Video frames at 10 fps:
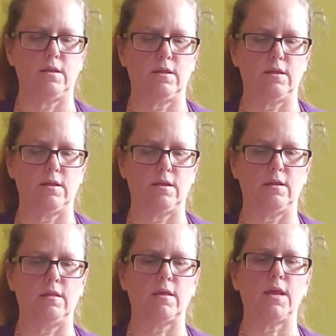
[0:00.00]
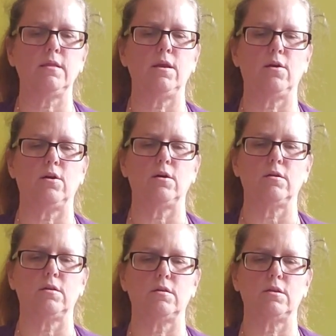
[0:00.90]
thanking
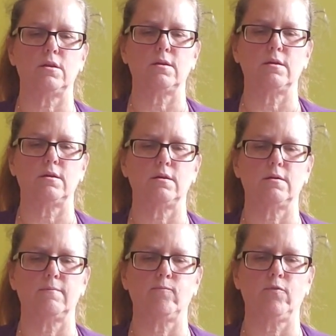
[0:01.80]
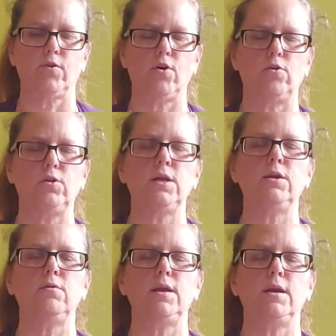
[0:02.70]
the earth for
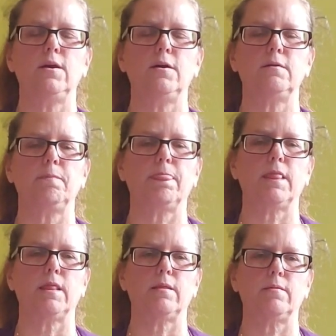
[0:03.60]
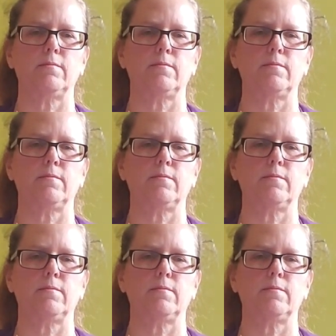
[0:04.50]
holding you here for these